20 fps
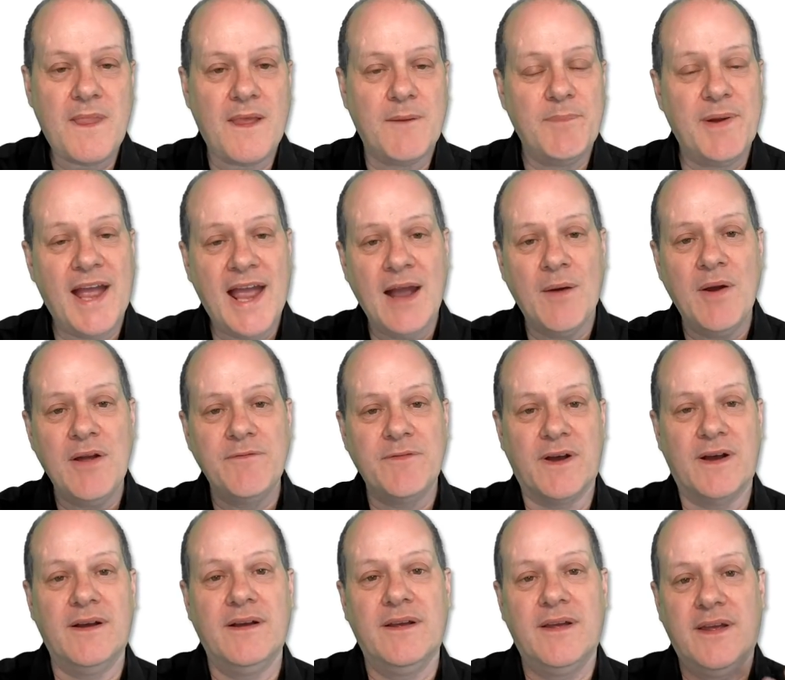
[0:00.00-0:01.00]
But
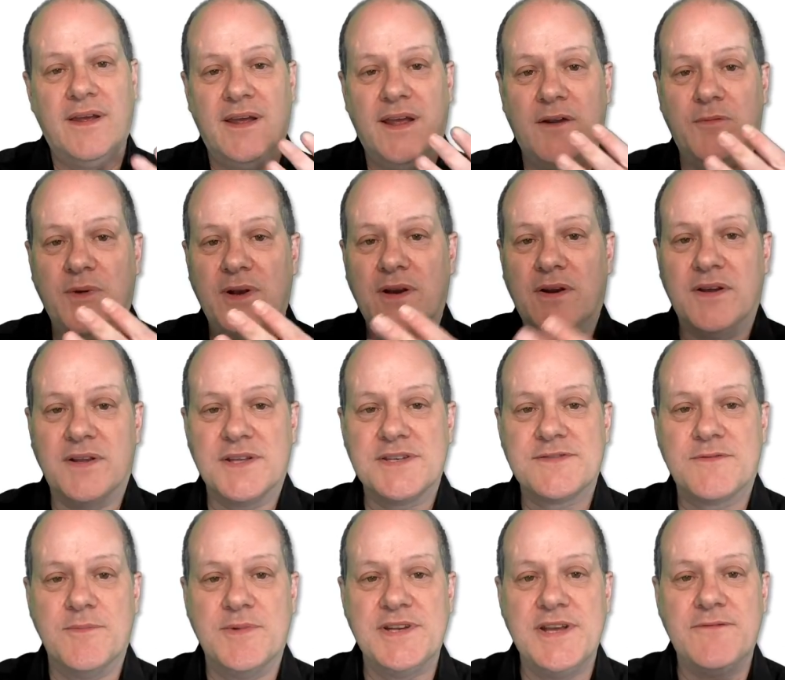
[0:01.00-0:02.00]
however, if we look at this
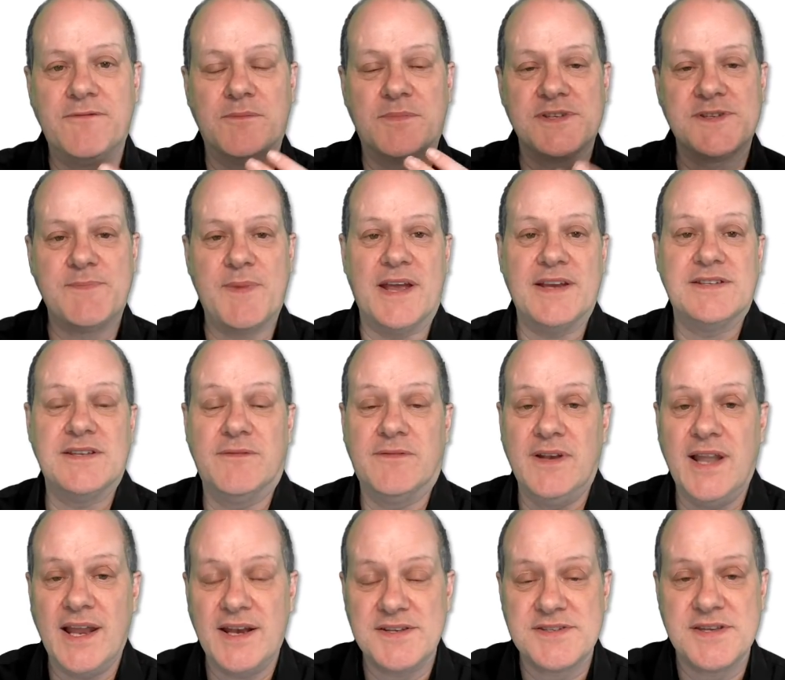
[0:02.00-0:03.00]
from a different perspective,
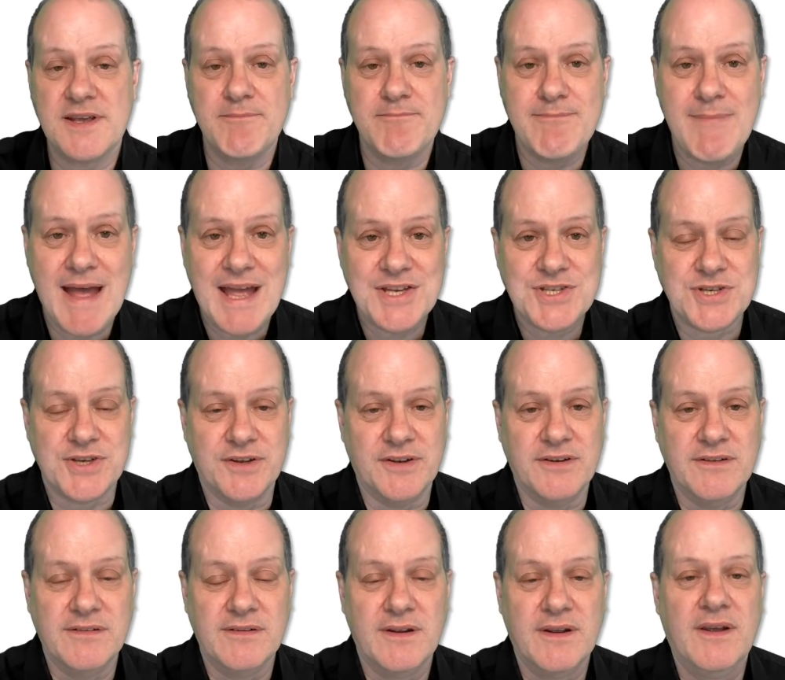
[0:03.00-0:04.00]
let us
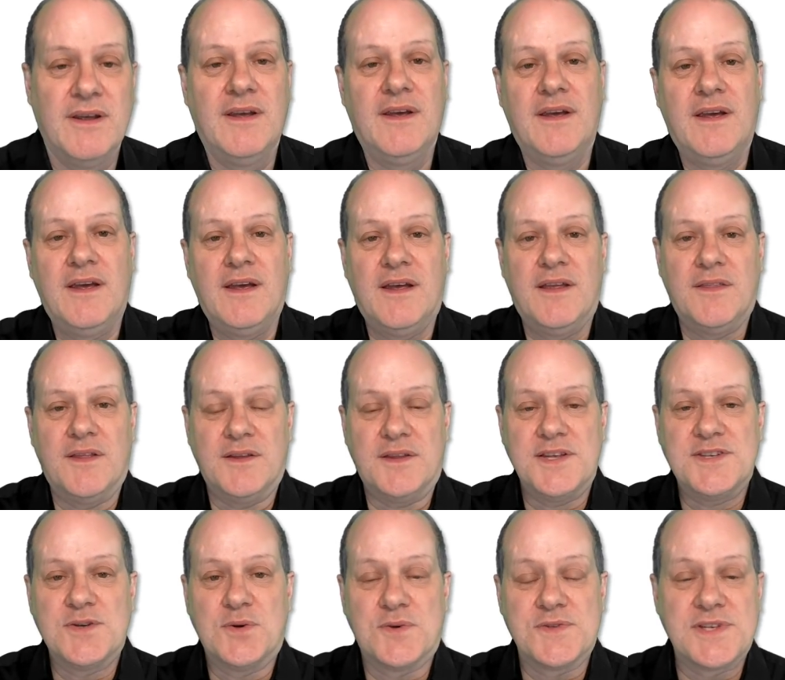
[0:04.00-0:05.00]
imagine that
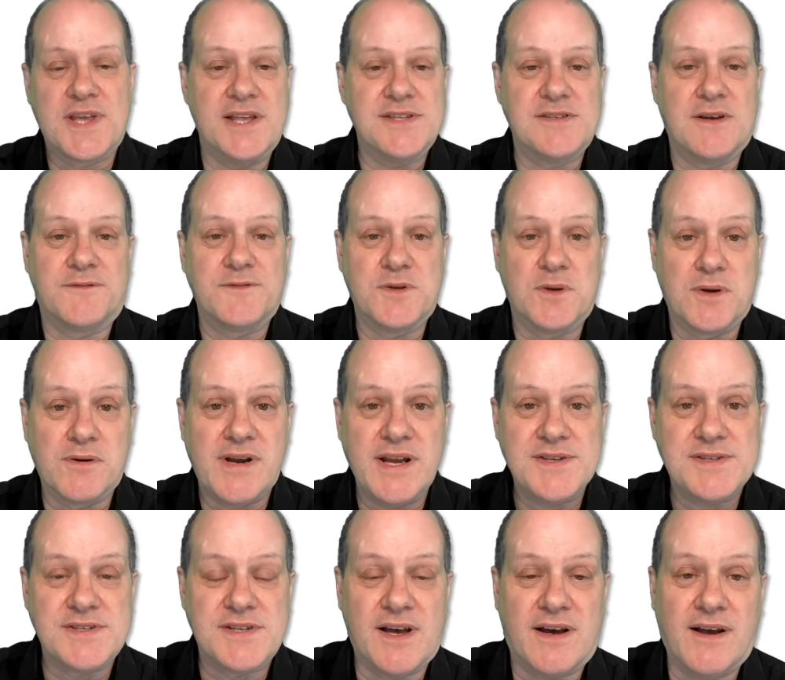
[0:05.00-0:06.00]
this horse gets off to a
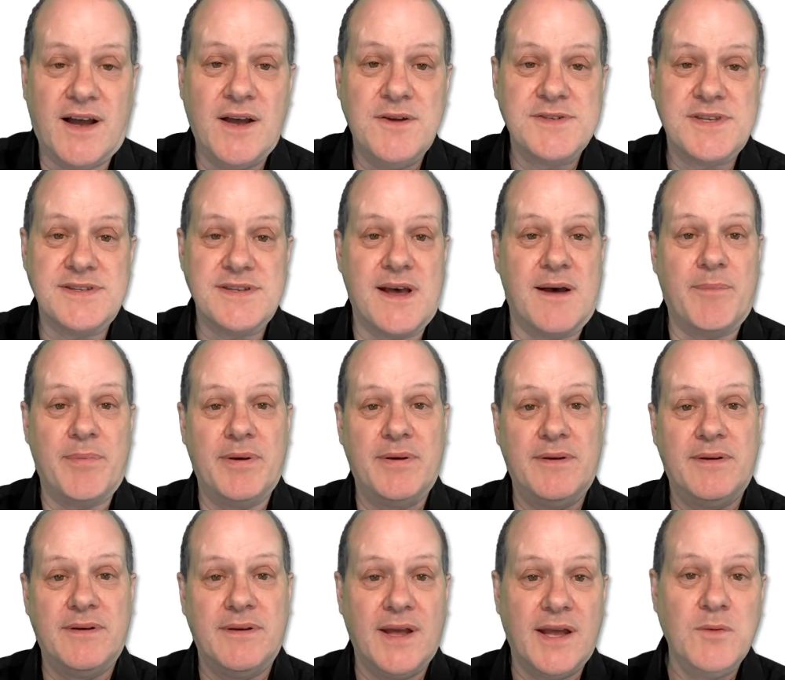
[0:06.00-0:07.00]
great start, hoses up,
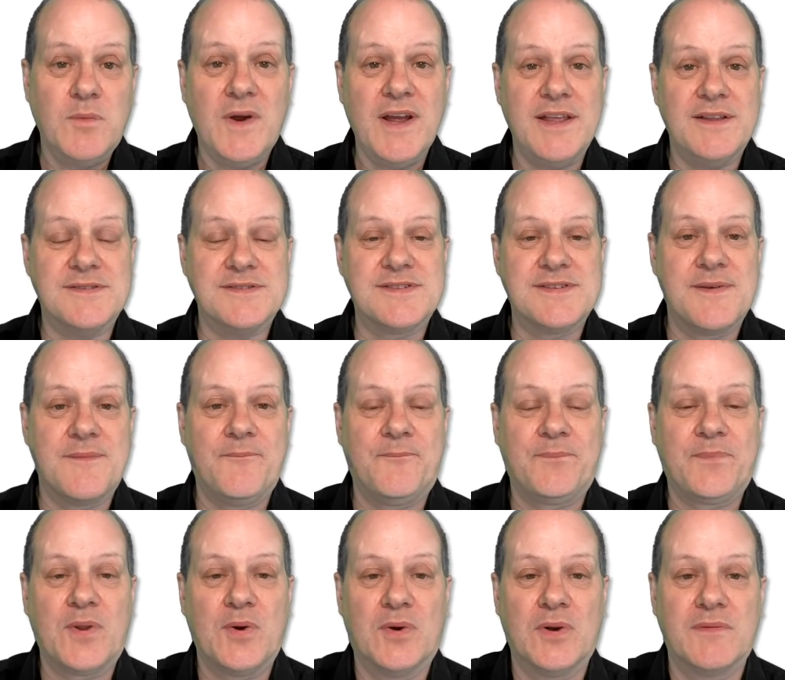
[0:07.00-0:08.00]
and wins.
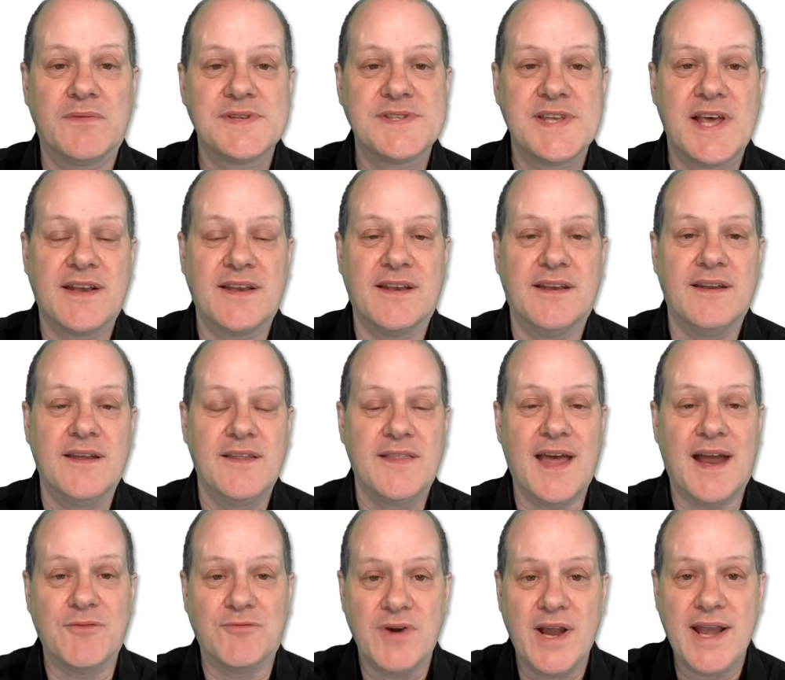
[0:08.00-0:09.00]
All of a sudden,
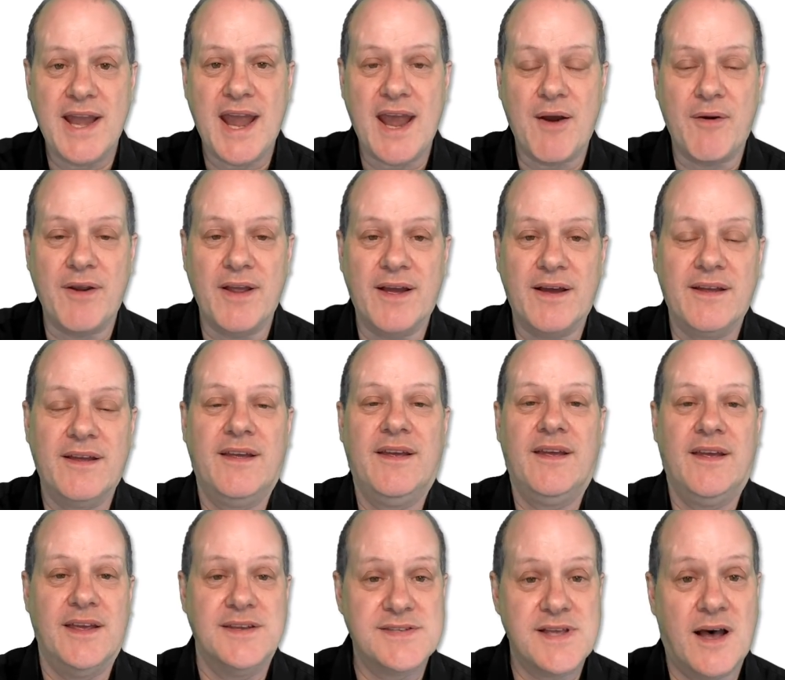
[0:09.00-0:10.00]
that red area
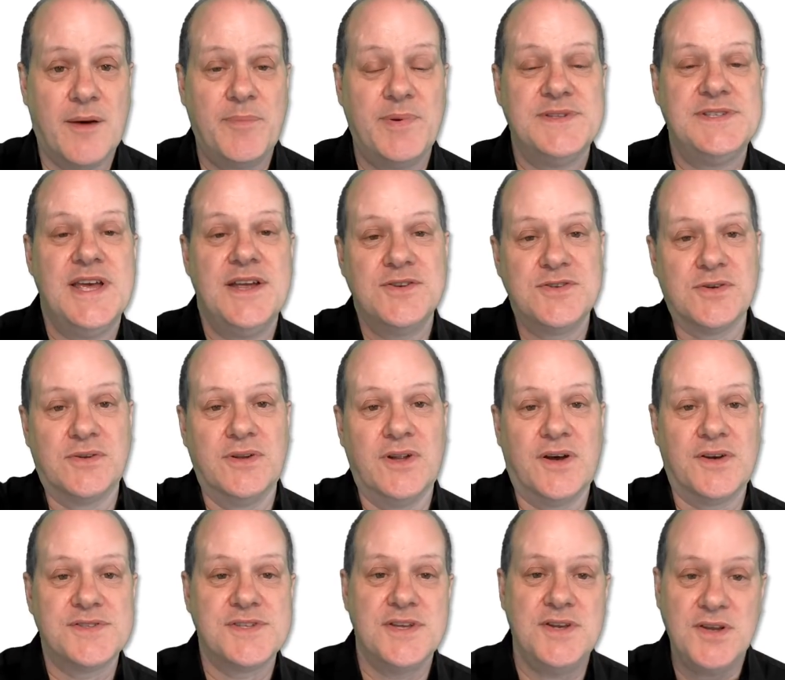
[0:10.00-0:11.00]
is our potential
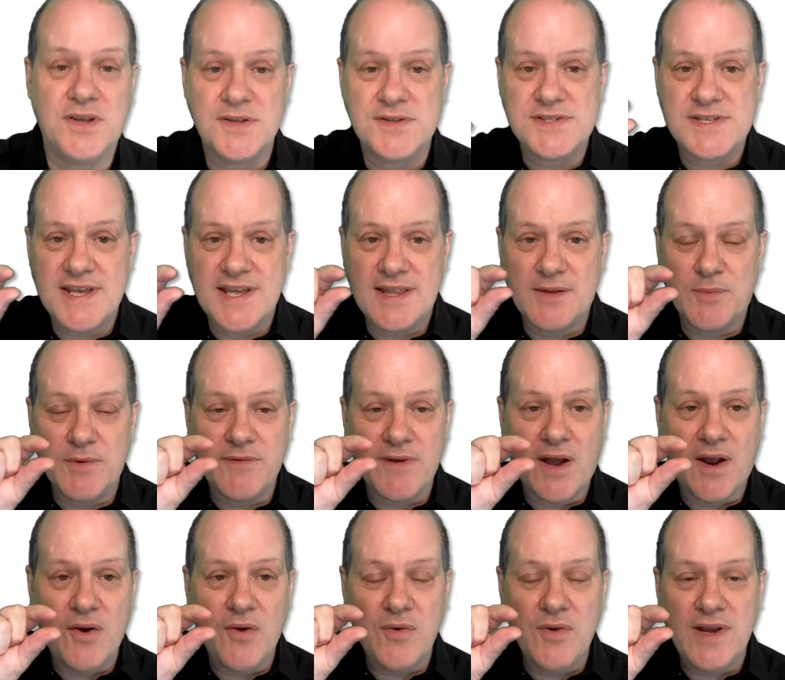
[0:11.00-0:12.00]
loss, and you can see that we've
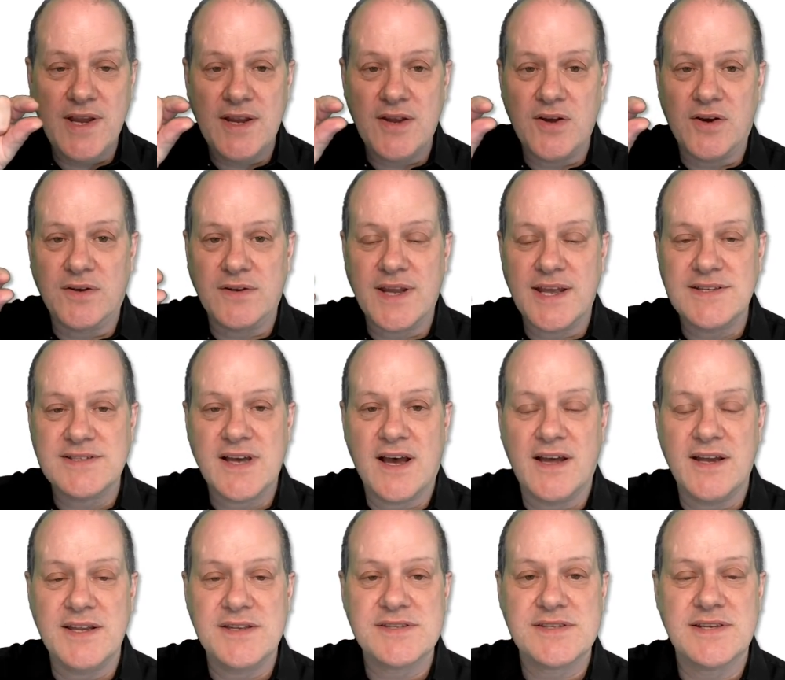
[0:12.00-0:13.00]
only got a
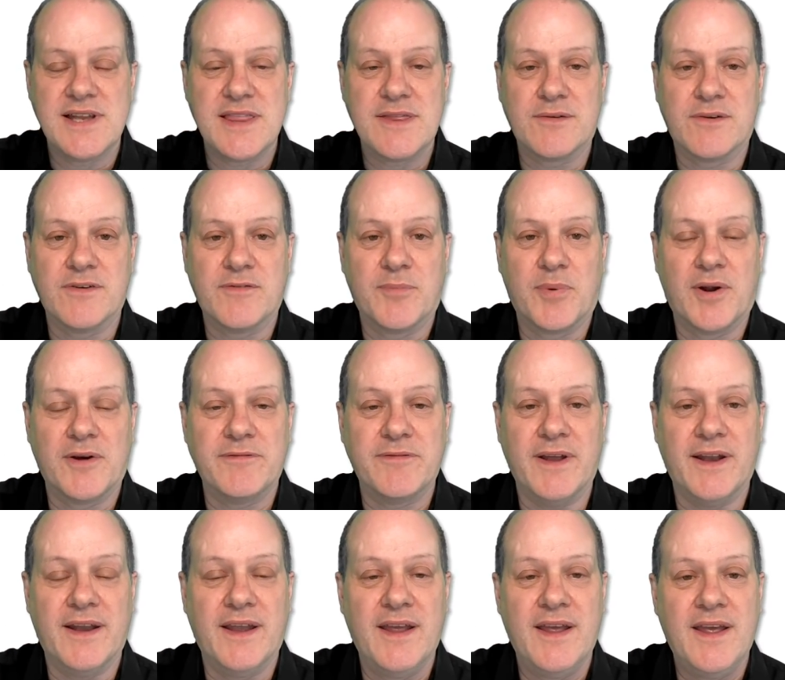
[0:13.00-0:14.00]
tiny slither of
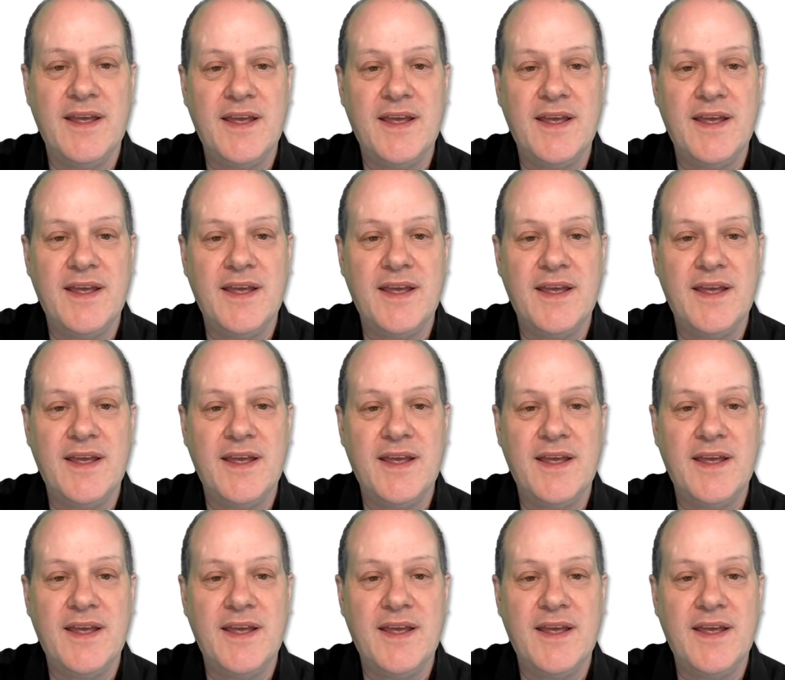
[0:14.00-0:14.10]
profit.